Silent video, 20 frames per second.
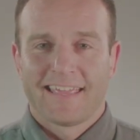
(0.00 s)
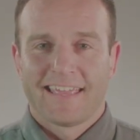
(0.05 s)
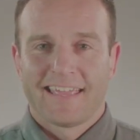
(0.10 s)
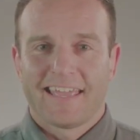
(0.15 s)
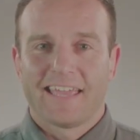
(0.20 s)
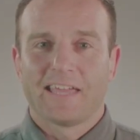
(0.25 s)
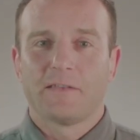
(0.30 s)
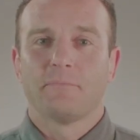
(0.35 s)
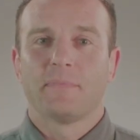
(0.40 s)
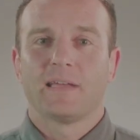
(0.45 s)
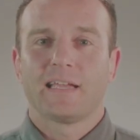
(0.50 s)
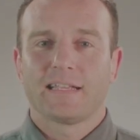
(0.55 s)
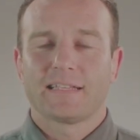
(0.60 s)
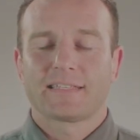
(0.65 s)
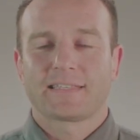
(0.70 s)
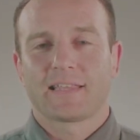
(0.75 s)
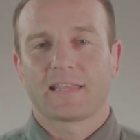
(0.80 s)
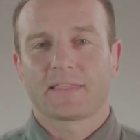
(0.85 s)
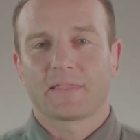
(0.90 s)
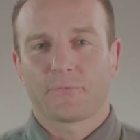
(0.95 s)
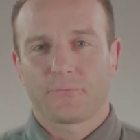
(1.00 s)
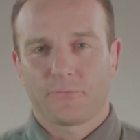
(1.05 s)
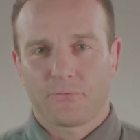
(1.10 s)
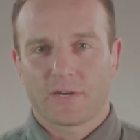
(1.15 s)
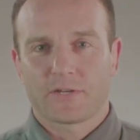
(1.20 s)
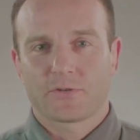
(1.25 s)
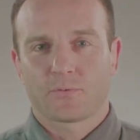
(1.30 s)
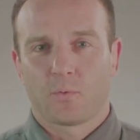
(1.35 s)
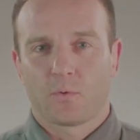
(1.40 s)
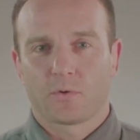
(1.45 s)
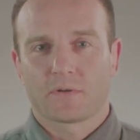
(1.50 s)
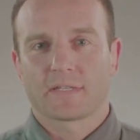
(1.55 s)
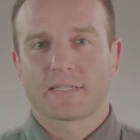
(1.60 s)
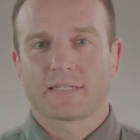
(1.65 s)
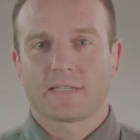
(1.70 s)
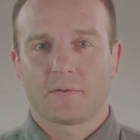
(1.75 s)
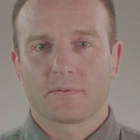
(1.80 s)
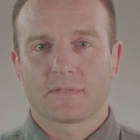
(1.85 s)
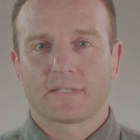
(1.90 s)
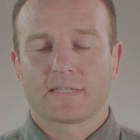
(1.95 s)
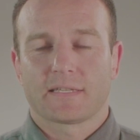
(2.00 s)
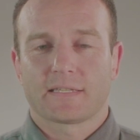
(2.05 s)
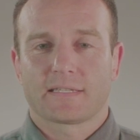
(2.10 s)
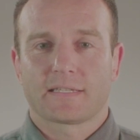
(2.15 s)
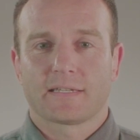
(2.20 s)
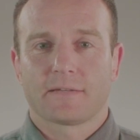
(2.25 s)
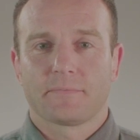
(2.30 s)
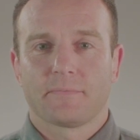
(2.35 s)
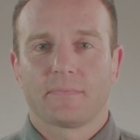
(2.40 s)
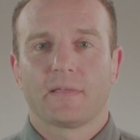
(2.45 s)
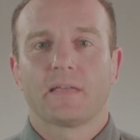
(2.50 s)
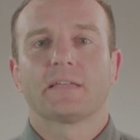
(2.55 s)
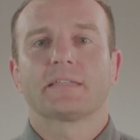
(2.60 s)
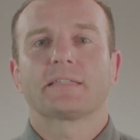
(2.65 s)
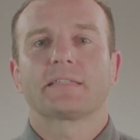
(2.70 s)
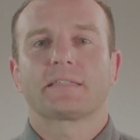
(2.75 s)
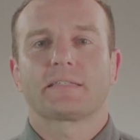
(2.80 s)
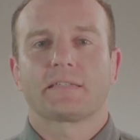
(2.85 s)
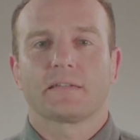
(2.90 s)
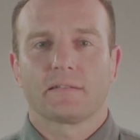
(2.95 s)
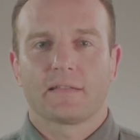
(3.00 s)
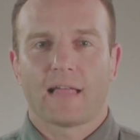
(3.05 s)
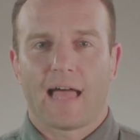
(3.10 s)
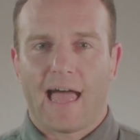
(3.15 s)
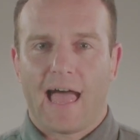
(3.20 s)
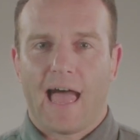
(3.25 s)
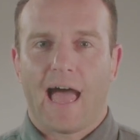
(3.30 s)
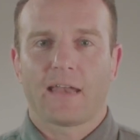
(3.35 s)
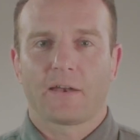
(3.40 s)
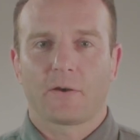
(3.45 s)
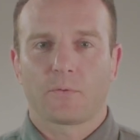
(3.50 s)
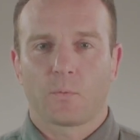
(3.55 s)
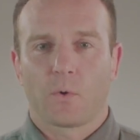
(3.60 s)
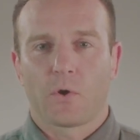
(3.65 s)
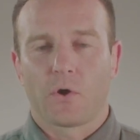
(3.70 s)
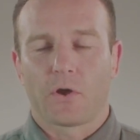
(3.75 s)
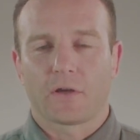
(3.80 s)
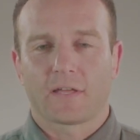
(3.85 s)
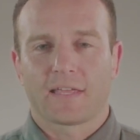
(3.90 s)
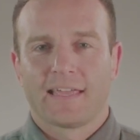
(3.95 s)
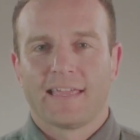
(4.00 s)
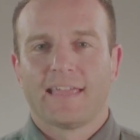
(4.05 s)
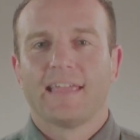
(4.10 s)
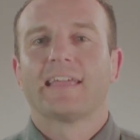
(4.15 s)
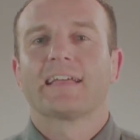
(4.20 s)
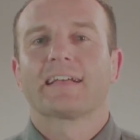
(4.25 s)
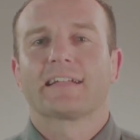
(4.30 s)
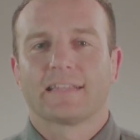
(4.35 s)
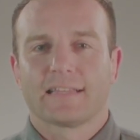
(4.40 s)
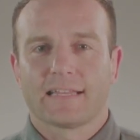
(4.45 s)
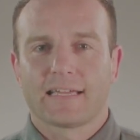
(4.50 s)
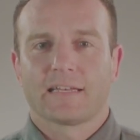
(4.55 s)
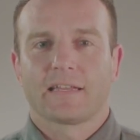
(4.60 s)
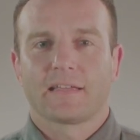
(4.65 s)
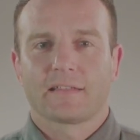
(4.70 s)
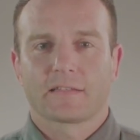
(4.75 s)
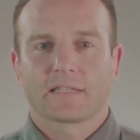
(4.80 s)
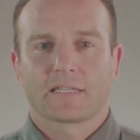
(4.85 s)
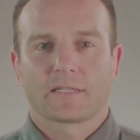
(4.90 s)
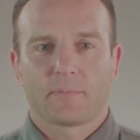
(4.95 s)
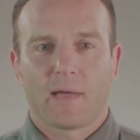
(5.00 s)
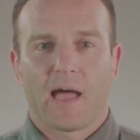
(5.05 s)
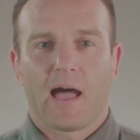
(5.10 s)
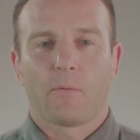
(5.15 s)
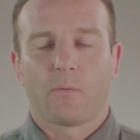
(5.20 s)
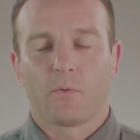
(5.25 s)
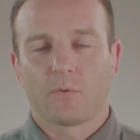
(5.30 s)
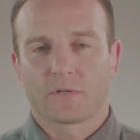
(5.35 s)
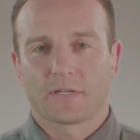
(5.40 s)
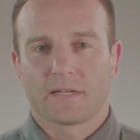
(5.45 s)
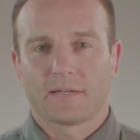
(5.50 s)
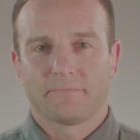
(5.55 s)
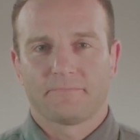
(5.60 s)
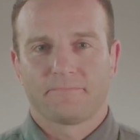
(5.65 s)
It means that the freshwater salt system is still hard at work cleaning the spa water.